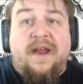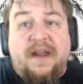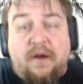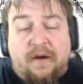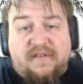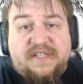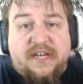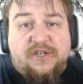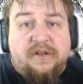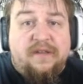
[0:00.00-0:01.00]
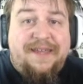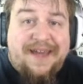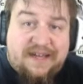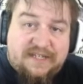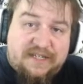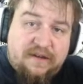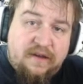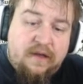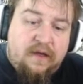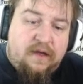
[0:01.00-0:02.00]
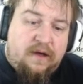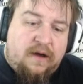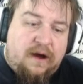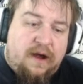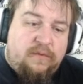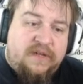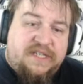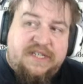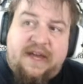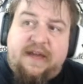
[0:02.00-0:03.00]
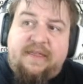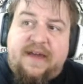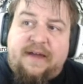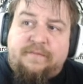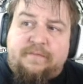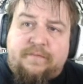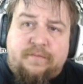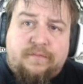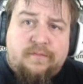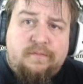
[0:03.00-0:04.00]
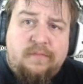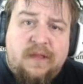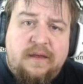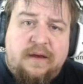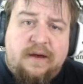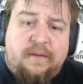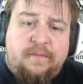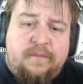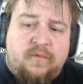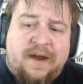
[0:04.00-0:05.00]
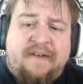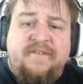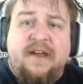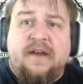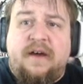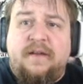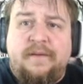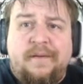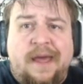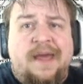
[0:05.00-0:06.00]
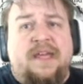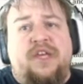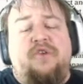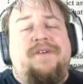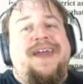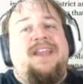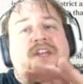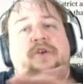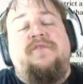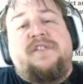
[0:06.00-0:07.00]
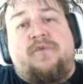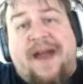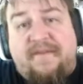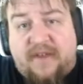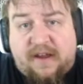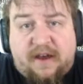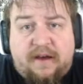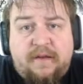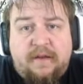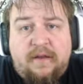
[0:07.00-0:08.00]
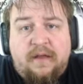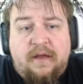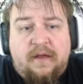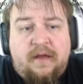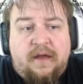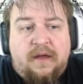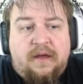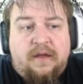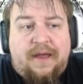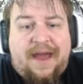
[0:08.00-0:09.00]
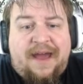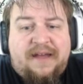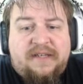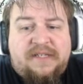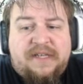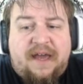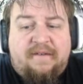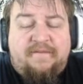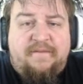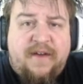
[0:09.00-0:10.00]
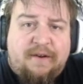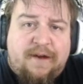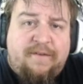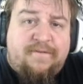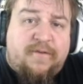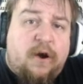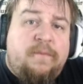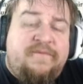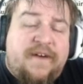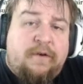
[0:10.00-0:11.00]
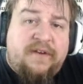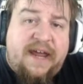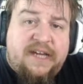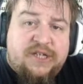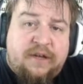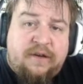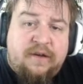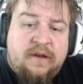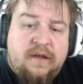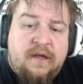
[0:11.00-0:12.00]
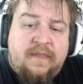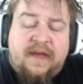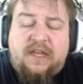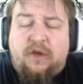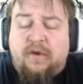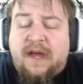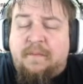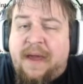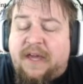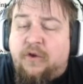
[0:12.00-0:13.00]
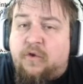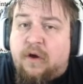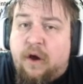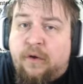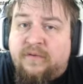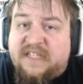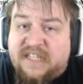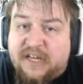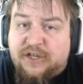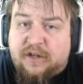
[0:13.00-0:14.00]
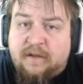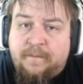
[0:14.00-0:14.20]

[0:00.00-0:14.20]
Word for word: I know of Sigil, yes. Uh, I would say that um, Ravnica, you can use Ravnica as a very firm foundation that you can make your own Sigil